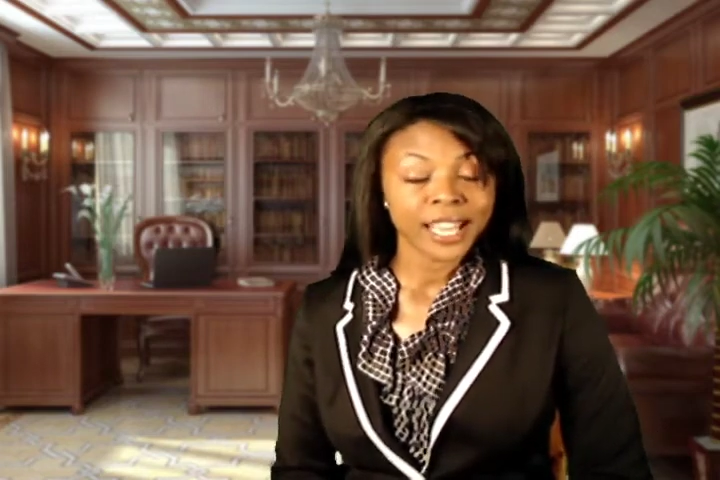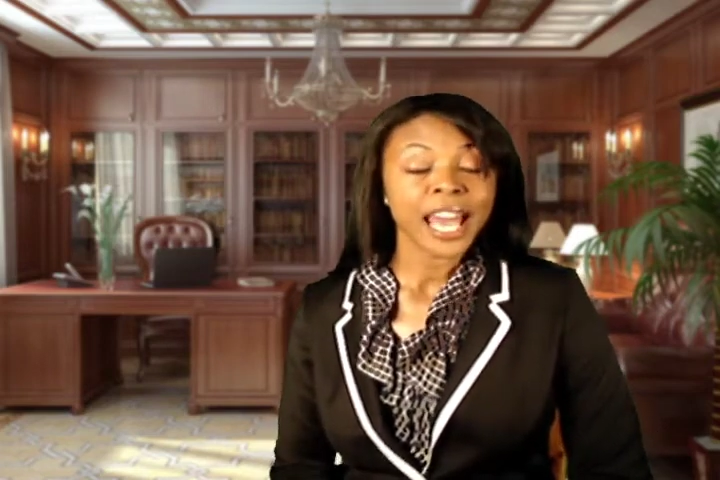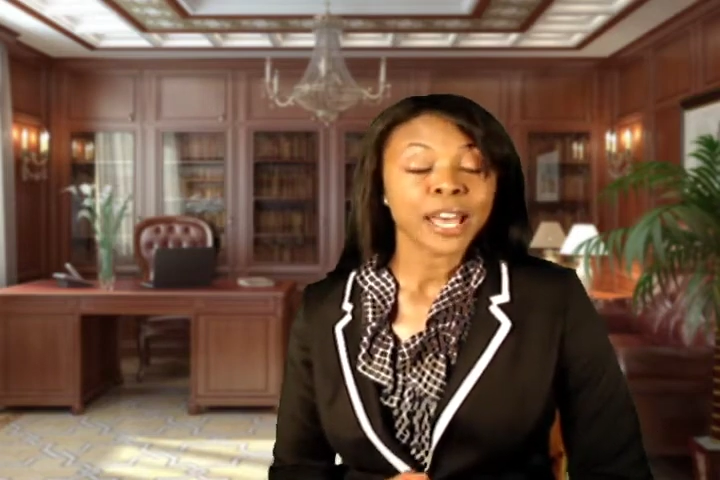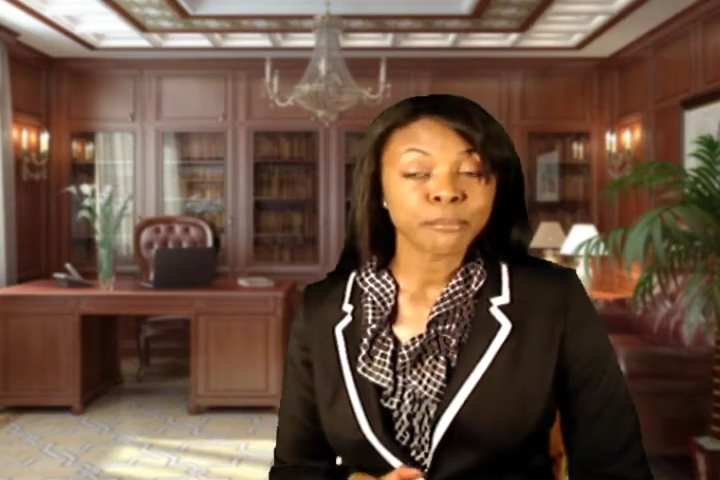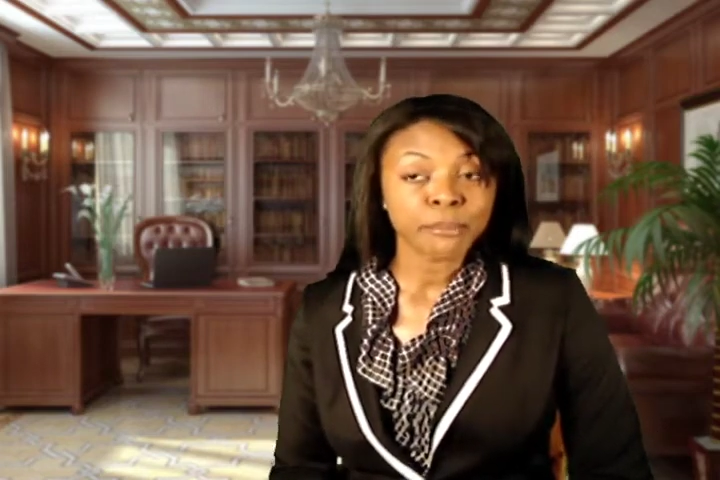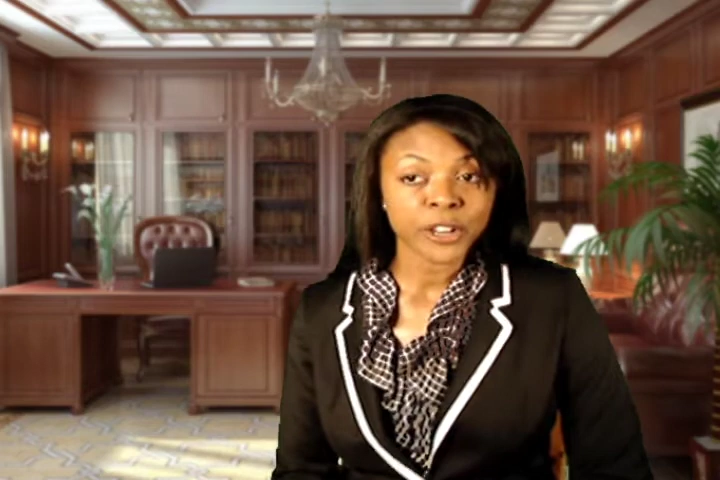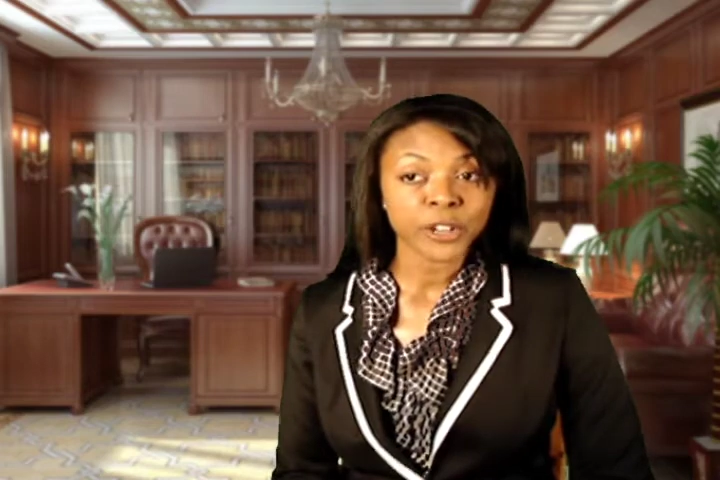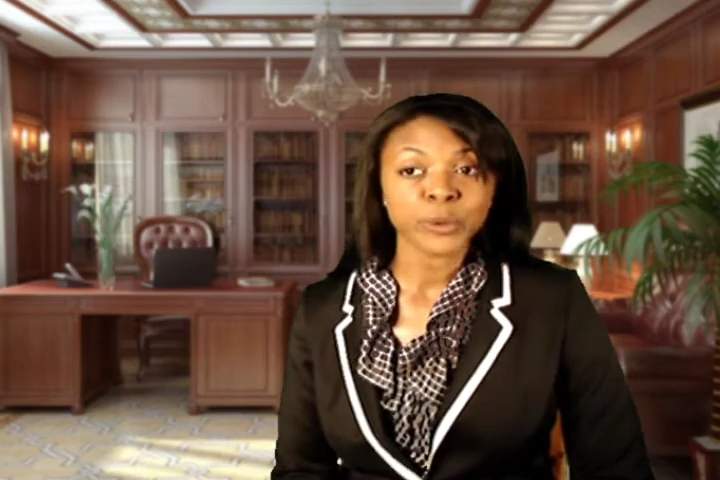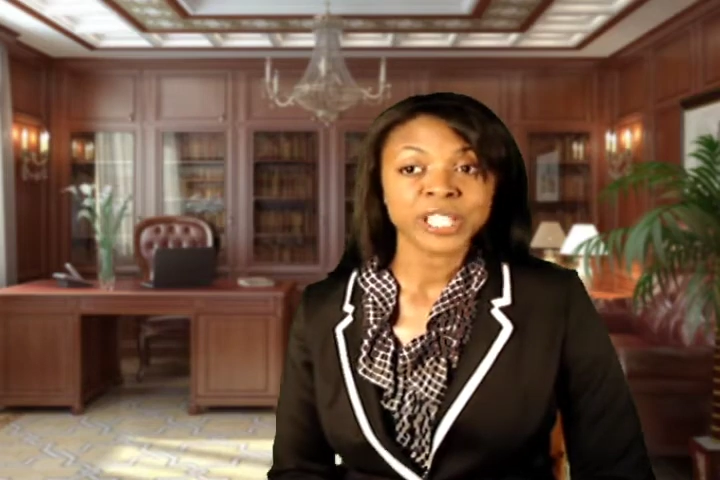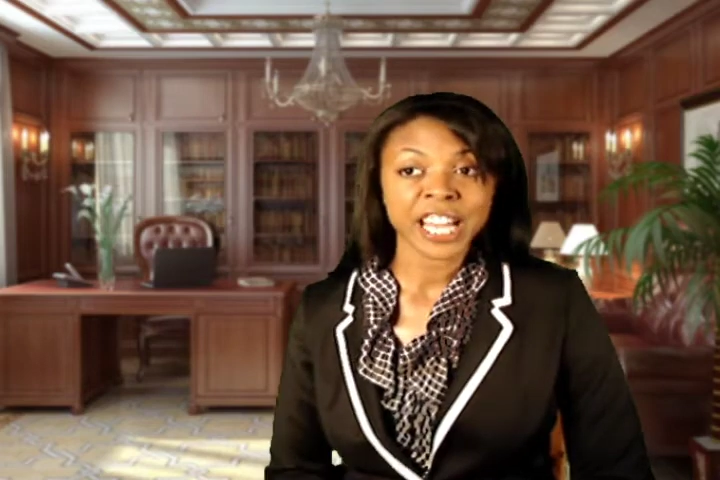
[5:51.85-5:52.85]
and better
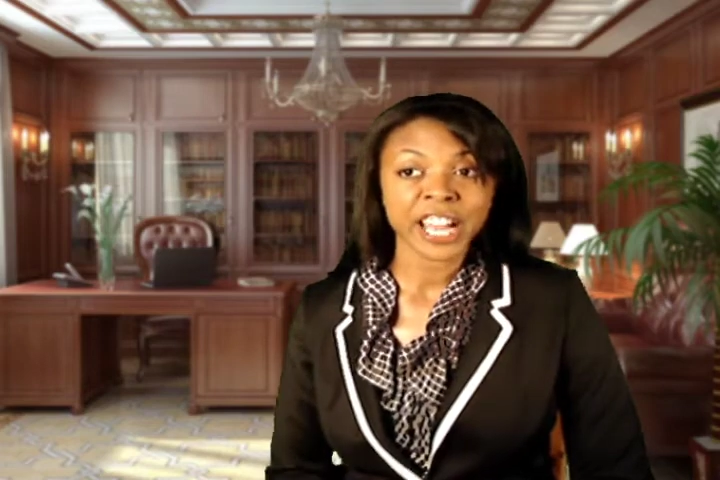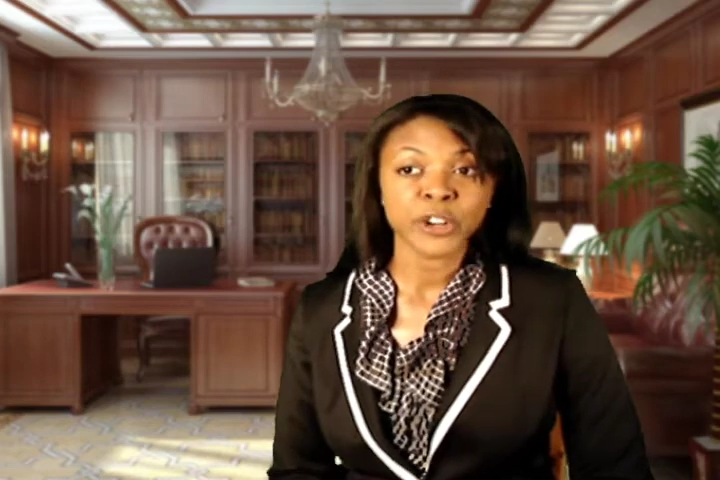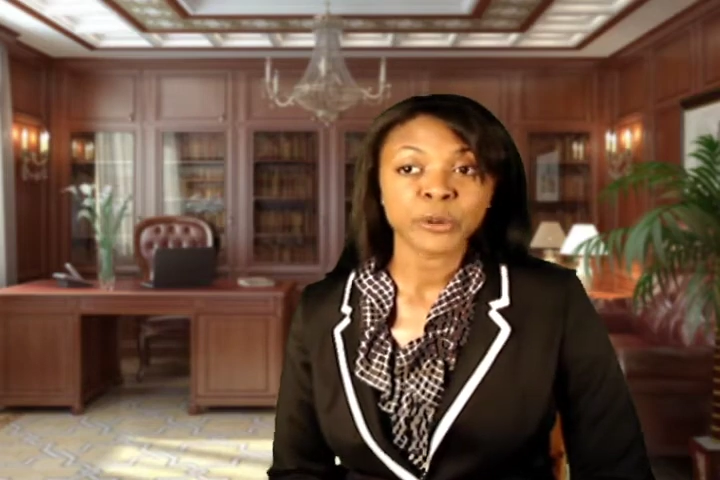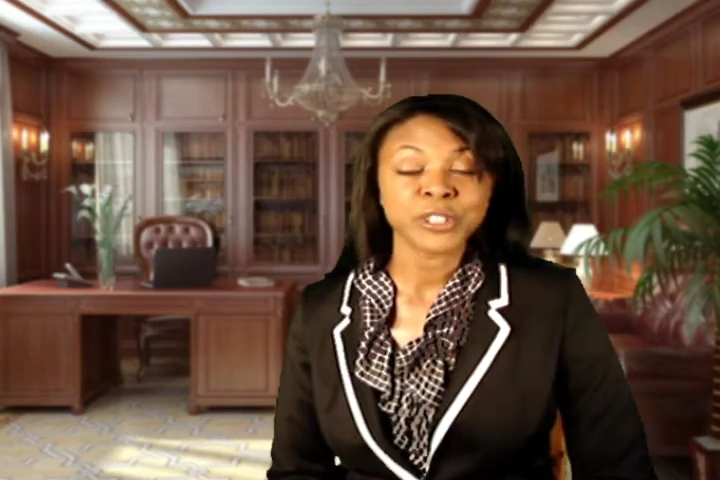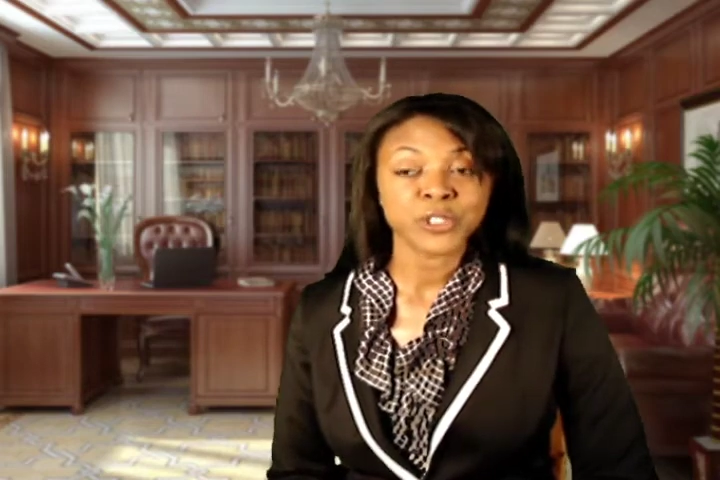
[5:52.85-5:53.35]
retirement